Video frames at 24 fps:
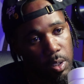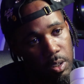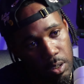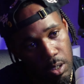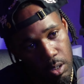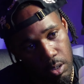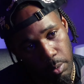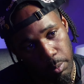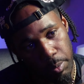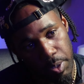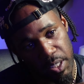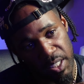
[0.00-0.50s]
is
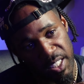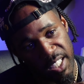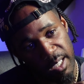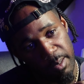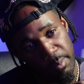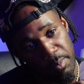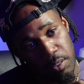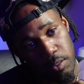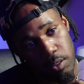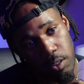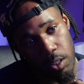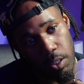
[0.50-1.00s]
on the Best
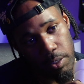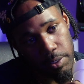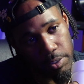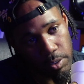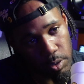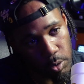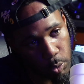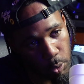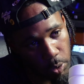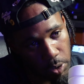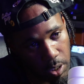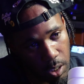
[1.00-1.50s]
Gambler Texas
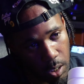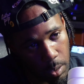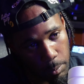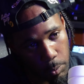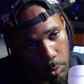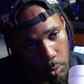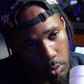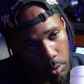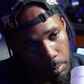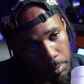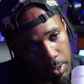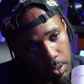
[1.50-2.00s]
tour that I'm
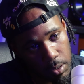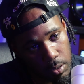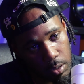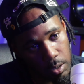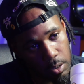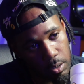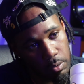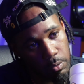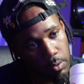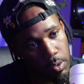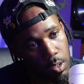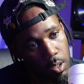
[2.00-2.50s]
doing
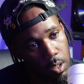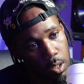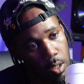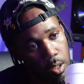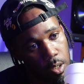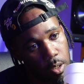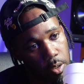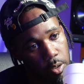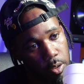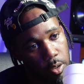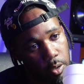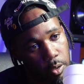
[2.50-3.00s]
myself.
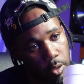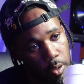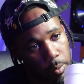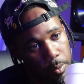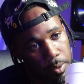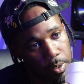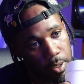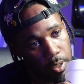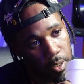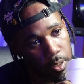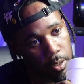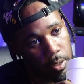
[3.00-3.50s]
You know what
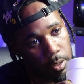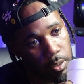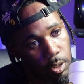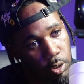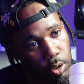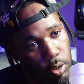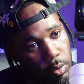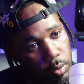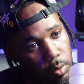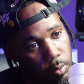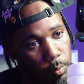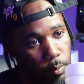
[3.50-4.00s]
I'm saying?
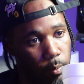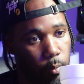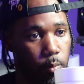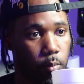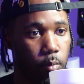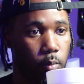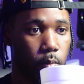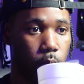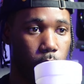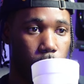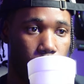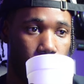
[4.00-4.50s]
Okay, so you
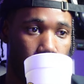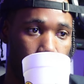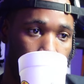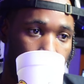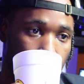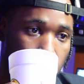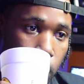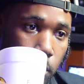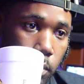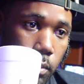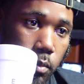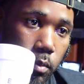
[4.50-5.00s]
put the tour,
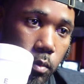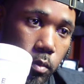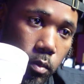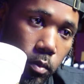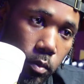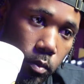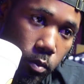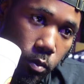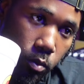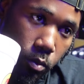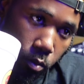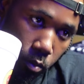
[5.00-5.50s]
you put the
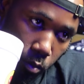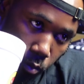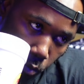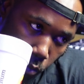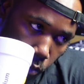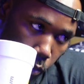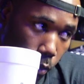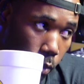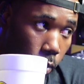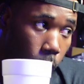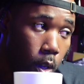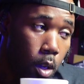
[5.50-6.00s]
tour together
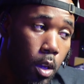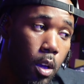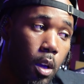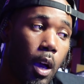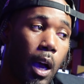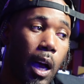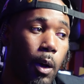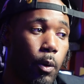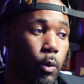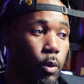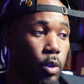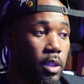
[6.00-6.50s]

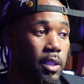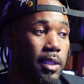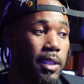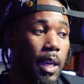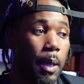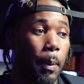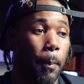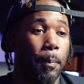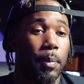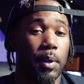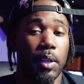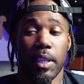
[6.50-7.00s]
yourself. I would
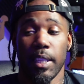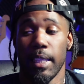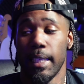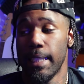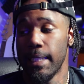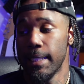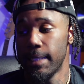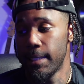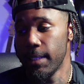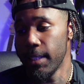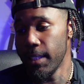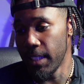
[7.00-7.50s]
say putting
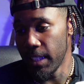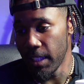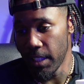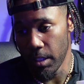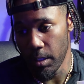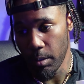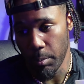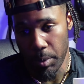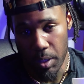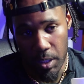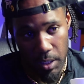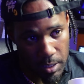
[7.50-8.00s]
it
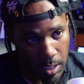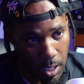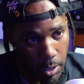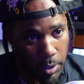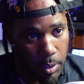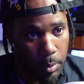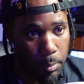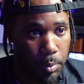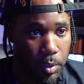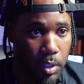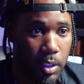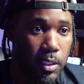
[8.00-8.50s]
together, but it's
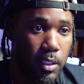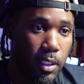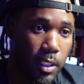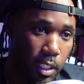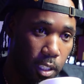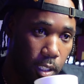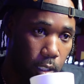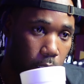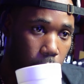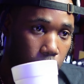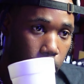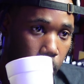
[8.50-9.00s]
already put
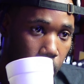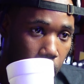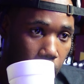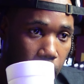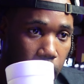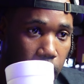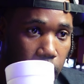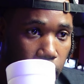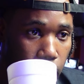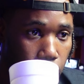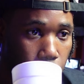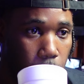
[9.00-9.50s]
together.
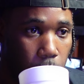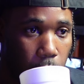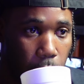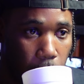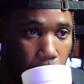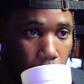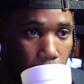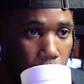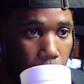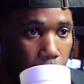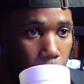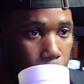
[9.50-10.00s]
Like literally,
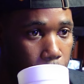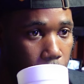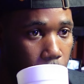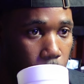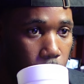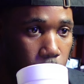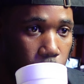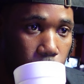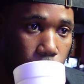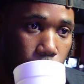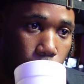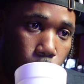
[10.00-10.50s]
like I've been
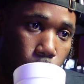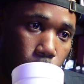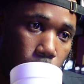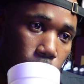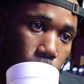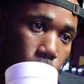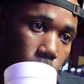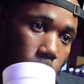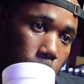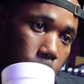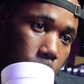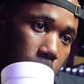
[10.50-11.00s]
on this tour
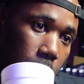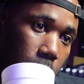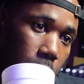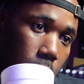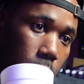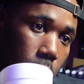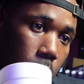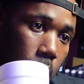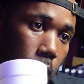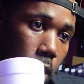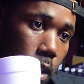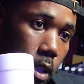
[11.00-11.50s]
for a
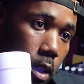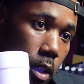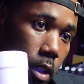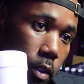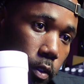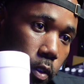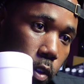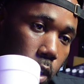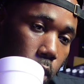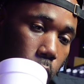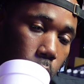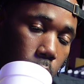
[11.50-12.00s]
minute.
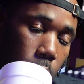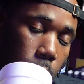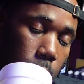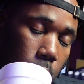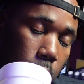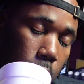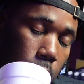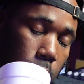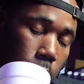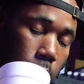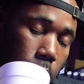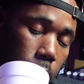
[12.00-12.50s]
Okay. You know,
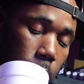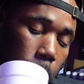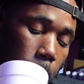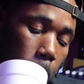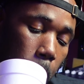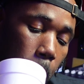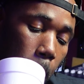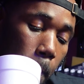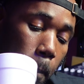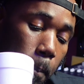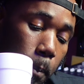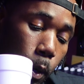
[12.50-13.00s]
uh,
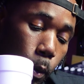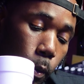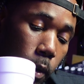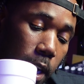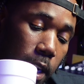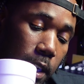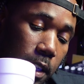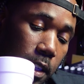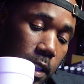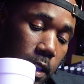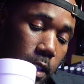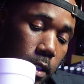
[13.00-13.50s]
but
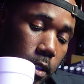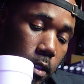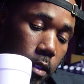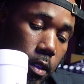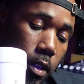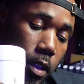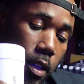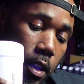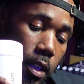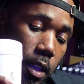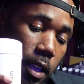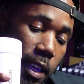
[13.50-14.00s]
right now
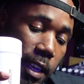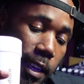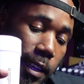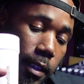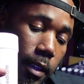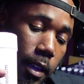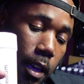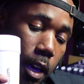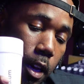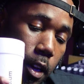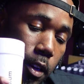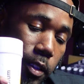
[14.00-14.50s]

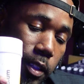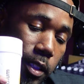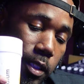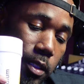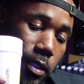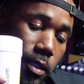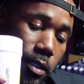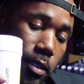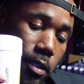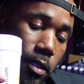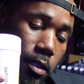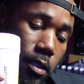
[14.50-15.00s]
in
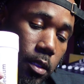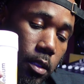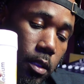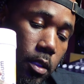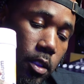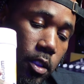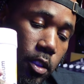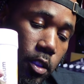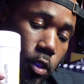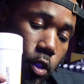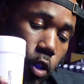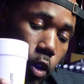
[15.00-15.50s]
August,
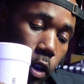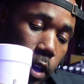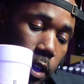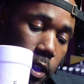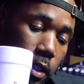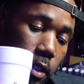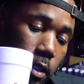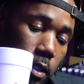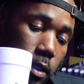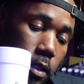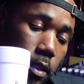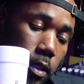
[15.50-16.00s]

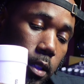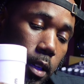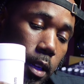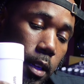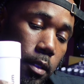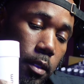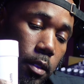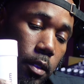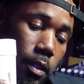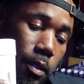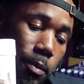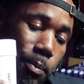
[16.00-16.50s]
starting
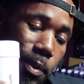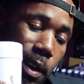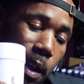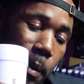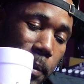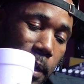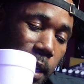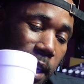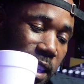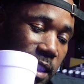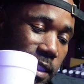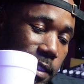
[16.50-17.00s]

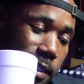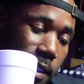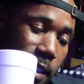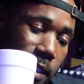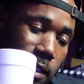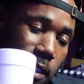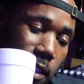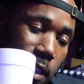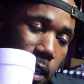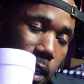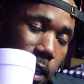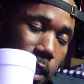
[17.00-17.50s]
probably like a
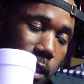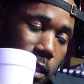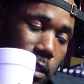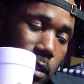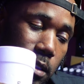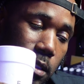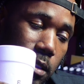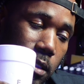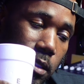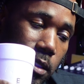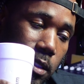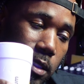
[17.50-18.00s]
60
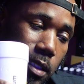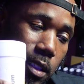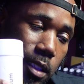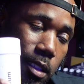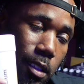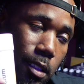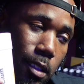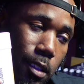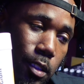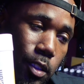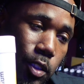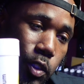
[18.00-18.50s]
day
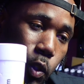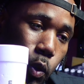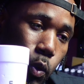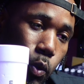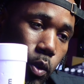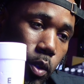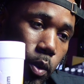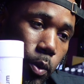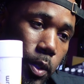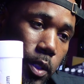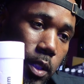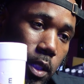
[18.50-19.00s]
uh,
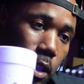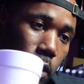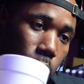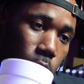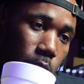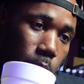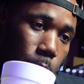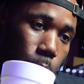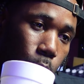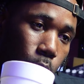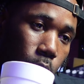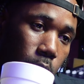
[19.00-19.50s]
tour with
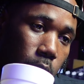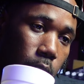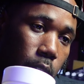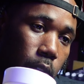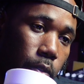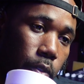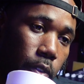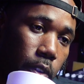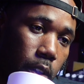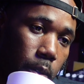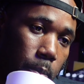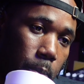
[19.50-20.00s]
Soldier Boy
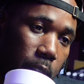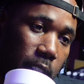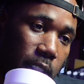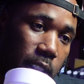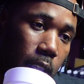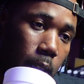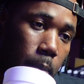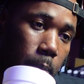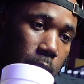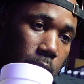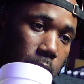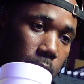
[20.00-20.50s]
for the Best
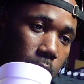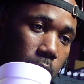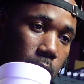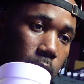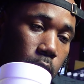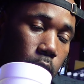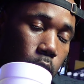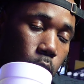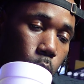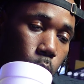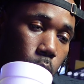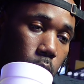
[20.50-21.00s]
the
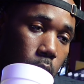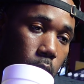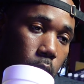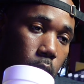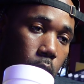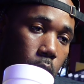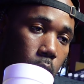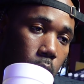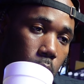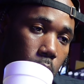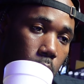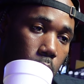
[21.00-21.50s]
Texas tour.
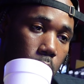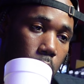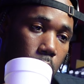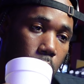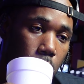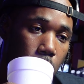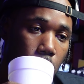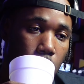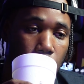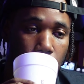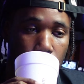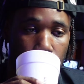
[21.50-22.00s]

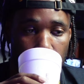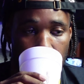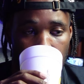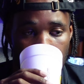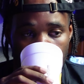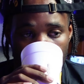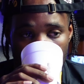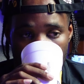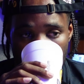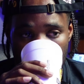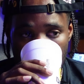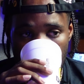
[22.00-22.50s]
Okay,
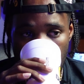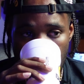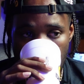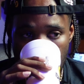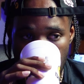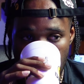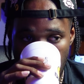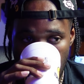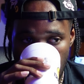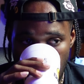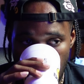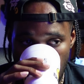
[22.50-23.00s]
nice,
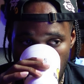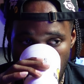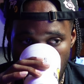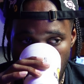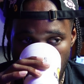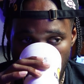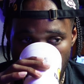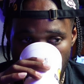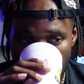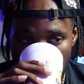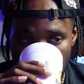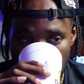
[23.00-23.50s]
man.
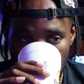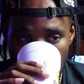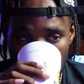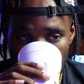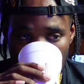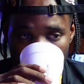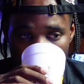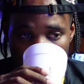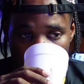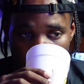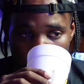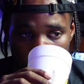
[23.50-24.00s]
Nice.
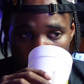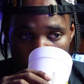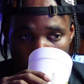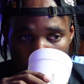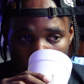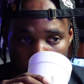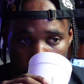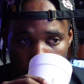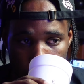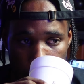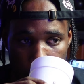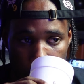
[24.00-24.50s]
Now, I want to
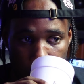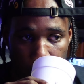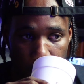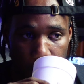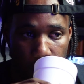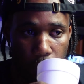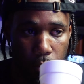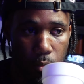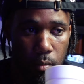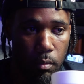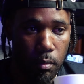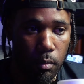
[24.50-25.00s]
go back a
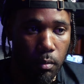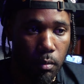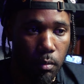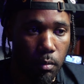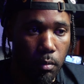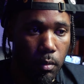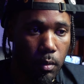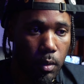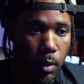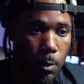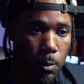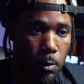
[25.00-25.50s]
little bit,
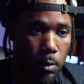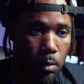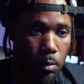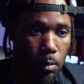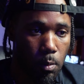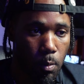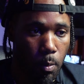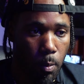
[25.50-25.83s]
man, and ask